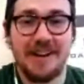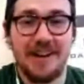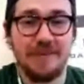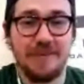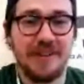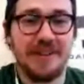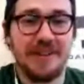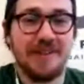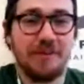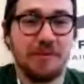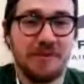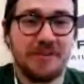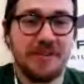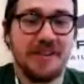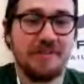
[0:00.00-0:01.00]
I mean, we've
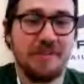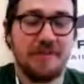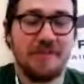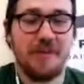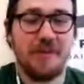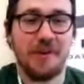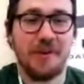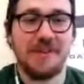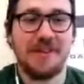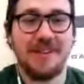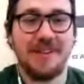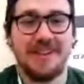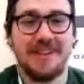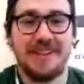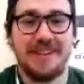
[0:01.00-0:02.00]
seen it before, and
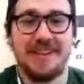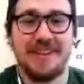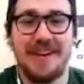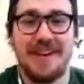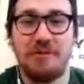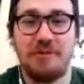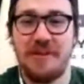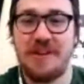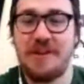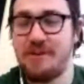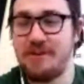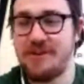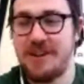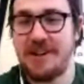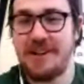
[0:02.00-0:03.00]
that would be
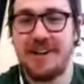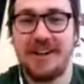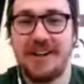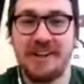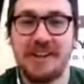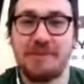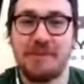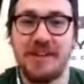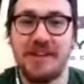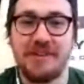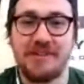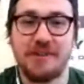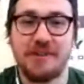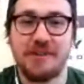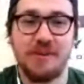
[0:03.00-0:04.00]
huge. I like him a lot in
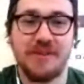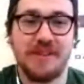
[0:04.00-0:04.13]
tournaments.